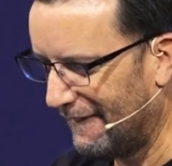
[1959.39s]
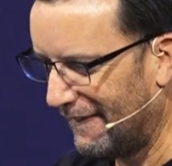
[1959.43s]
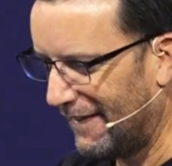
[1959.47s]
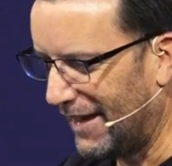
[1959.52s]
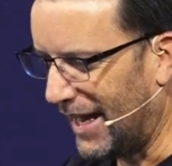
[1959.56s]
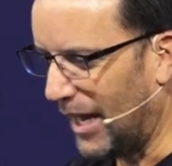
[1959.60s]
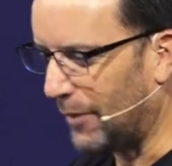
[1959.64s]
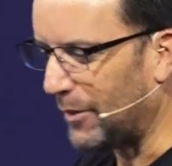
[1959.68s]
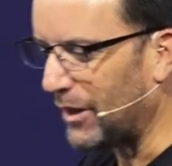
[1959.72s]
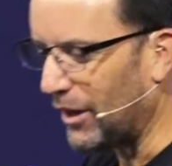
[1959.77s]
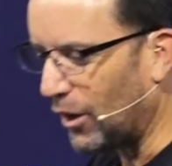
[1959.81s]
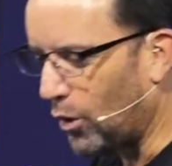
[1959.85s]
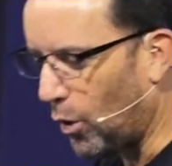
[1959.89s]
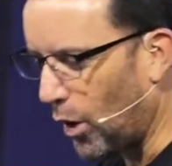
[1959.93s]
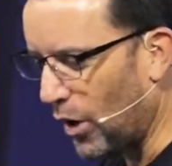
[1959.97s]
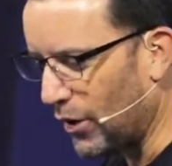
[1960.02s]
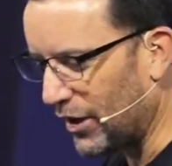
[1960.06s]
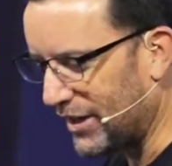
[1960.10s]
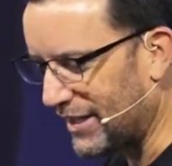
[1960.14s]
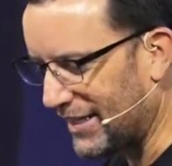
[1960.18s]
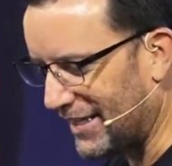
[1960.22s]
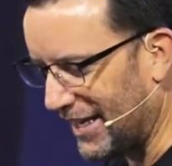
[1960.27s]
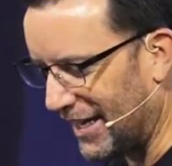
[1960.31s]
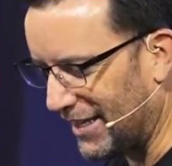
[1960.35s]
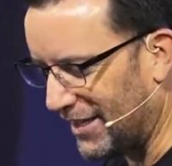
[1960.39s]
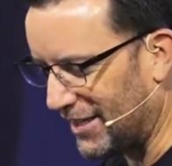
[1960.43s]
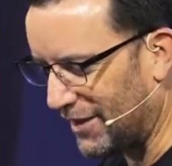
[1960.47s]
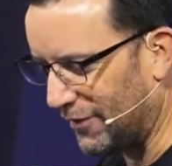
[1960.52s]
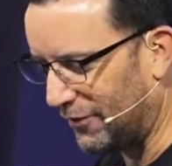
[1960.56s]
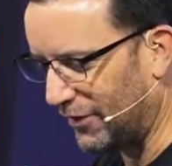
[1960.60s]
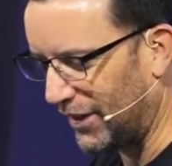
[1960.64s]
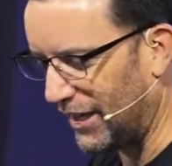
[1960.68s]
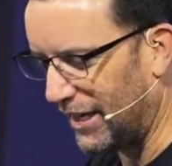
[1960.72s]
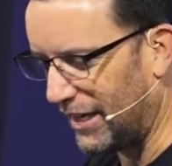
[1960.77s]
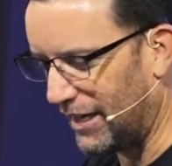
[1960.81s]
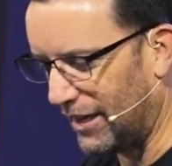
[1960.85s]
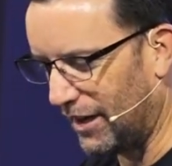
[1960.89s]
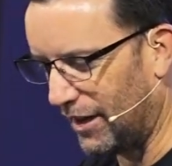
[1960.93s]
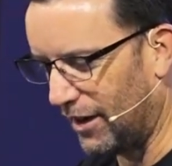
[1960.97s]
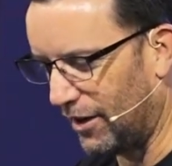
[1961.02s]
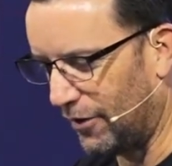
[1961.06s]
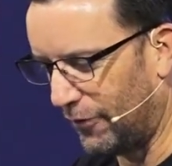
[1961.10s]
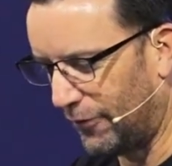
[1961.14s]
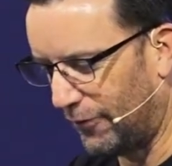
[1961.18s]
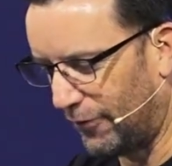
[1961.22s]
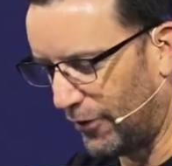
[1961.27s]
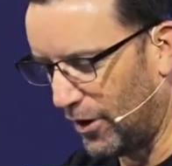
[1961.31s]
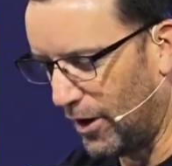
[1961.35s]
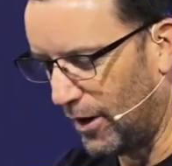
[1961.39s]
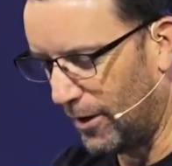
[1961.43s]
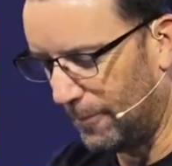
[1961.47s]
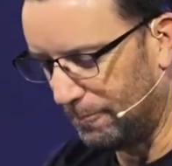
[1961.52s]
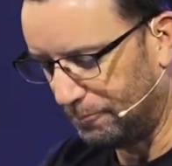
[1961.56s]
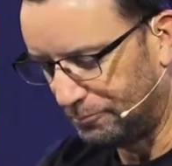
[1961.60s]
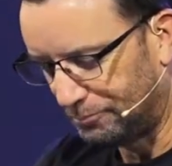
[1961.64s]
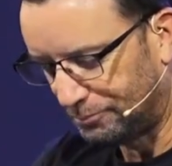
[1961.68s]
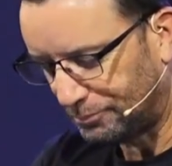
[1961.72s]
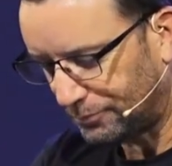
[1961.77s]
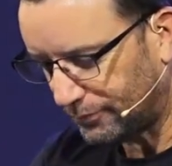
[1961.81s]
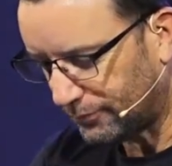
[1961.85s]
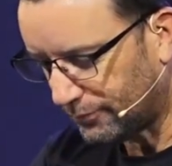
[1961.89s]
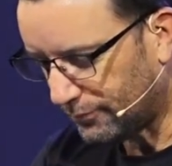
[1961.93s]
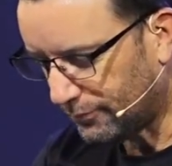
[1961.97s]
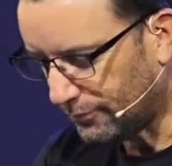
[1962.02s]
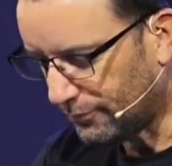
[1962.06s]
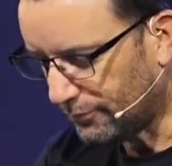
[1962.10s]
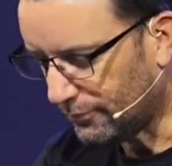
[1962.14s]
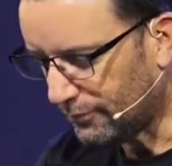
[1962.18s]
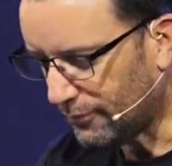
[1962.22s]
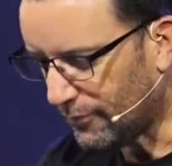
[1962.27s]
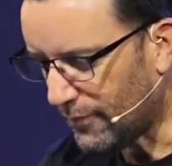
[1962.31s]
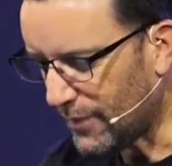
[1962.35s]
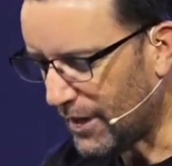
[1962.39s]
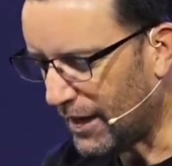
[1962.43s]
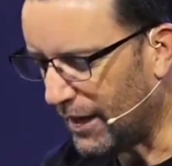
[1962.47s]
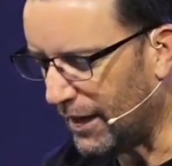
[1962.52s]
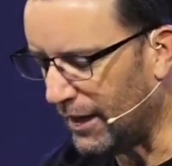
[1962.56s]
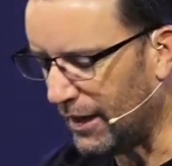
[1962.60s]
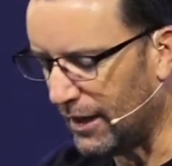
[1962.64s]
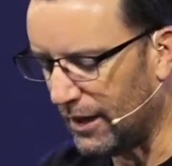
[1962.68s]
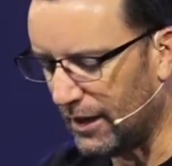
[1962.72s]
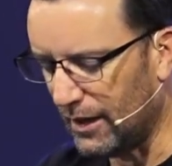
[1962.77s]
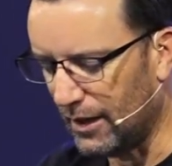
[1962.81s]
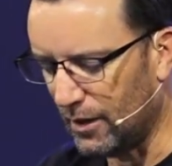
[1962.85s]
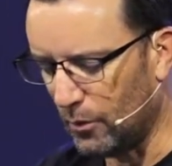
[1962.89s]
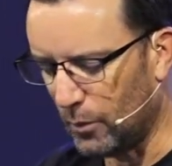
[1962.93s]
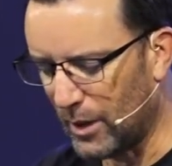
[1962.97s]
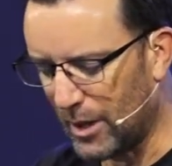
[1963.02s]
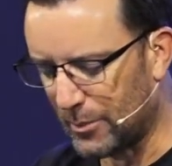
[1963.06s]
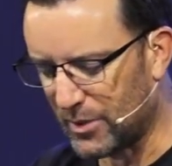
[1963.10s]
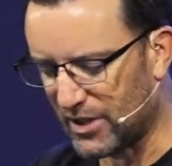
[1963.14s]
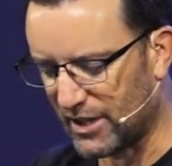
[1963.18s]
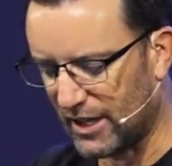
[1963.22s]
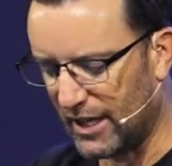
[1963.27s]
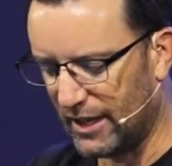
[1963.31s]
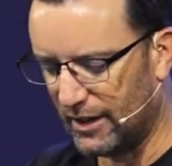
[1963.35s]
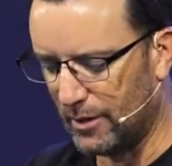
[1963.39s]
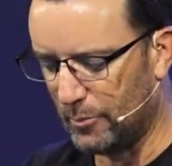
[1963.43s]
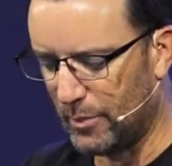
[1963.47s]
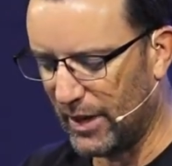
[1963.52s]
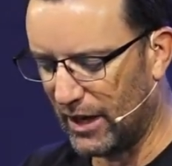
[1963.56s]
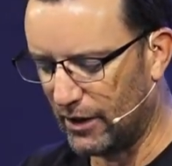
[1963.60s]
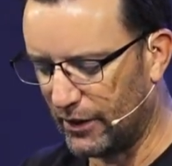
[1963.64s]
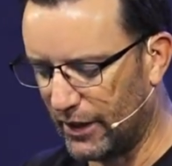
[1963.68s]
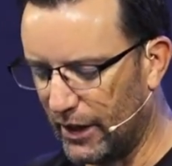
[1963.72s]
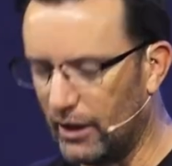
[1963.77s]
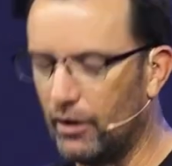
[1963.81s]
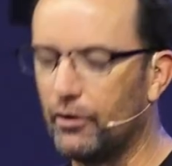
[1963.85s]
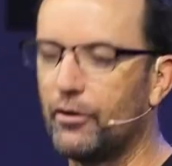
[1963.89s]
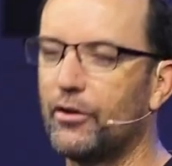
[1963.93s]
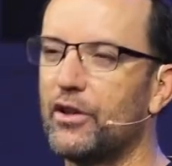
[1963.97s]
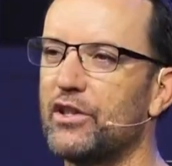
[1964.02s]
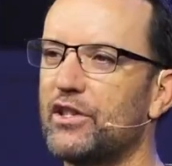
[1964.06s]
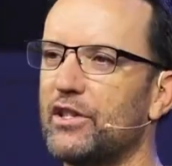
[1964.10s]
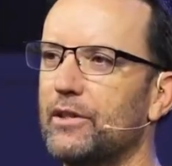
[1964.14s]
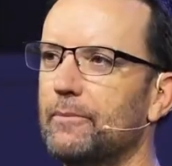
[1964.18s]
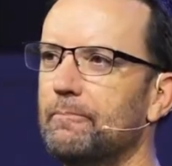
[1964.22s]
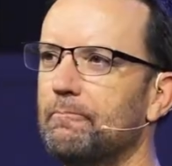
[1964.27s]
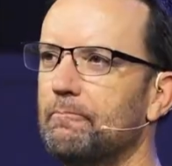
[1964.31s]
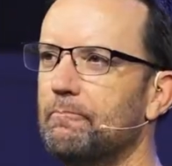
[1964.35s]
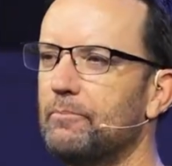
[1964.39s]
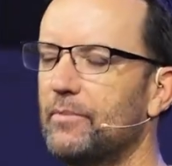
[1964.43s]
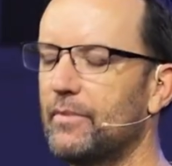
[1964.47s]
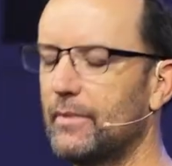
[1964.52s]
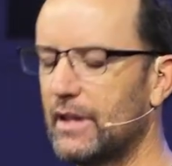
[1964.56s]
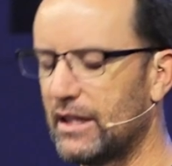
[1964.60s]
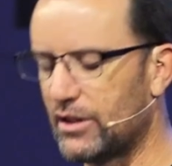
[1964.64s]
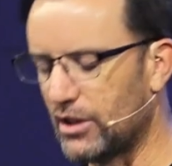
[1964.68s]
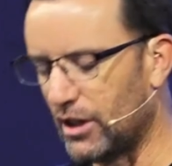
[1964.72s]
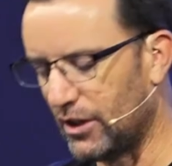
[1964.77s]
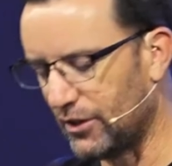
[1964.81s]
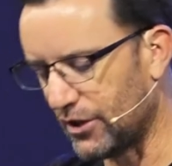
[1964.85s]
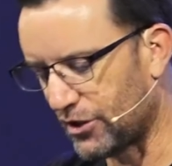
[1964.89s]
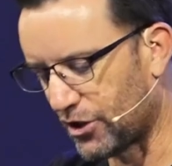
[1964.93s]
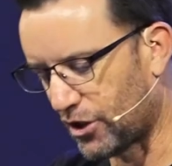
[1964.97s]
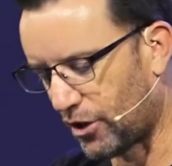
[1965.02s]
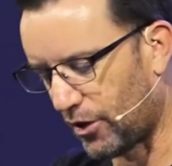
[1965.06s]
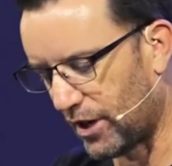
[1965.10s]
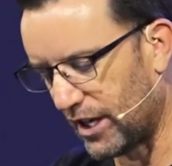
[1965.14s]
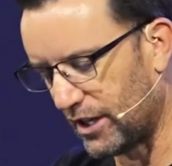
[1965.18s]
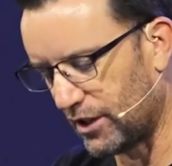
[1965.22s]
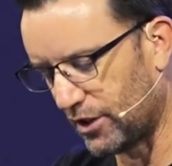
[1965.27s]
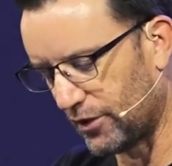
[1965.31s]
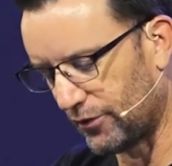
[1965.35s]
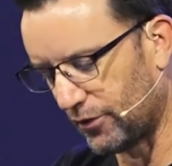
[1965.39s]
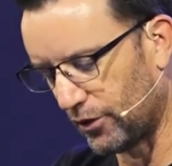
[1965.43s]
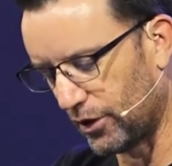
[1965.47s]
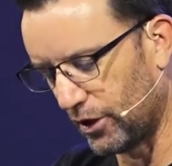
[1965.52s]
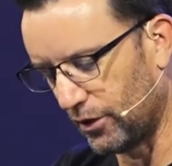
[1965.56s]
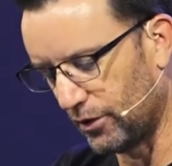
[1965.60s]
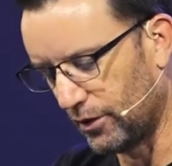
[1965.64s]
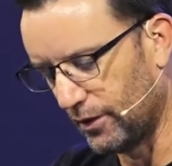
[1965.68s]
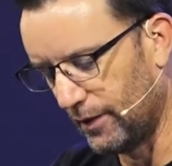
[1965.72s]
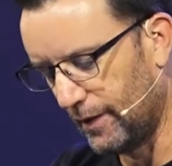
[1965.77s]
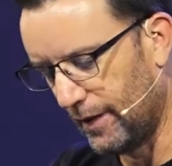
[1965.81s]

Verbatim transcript: I'm going to quote extensively here from uh, a website about healthism. It's on the screens for you.